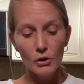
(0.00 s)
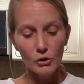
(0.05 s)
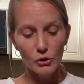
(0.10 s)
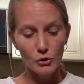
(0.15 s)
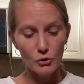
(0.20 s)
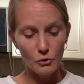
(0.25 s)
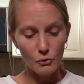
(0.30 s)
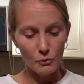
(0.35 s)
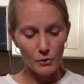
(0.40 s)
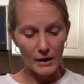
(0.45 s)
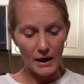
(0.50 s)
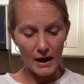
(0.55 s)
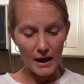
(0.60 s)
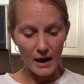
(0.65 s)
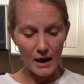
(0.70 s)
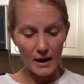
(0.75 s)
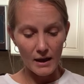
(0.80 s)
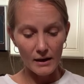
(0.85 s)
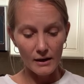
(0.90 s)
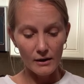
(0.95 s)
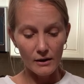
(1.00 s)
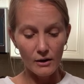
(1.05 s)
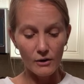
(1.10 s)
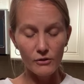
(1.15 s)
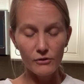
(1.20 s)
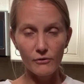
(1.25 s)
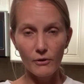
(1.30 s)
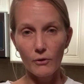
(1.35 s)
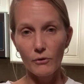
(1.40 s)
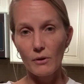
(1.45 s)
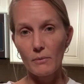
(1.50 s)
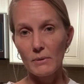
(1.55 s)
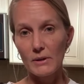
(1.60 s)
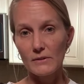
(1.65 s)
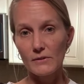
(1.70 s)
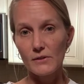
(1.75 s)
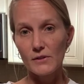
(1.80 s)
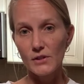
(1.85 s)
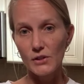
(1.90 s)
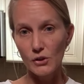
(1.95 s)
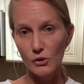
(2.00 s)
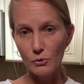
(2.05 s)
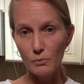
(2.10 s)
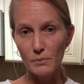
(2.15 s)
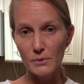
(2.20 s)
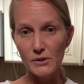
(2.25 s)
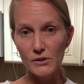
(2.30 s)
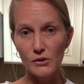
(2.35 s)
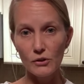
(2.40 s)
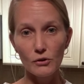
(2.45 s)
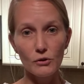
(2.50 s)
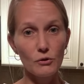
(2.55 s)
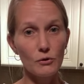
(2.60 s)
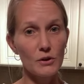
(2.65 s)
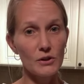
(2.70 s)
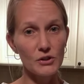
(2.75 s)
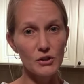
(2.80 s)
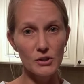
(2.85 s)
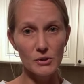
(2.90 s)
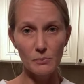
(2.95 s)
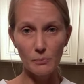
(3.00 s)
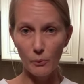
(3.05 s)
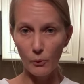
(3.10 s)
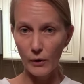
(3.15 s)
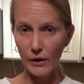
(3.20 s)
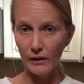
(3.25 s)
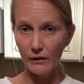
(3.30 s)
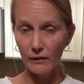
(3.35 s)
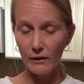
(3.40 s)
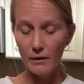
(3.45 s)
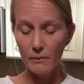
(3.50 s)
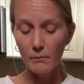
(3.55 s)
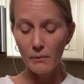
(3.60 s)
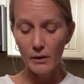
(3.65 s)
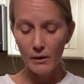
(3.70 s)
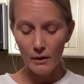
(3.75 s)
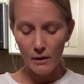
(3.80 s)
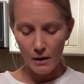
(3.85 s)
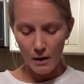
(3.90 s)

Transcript: You can throw them in soups. You can just boil them.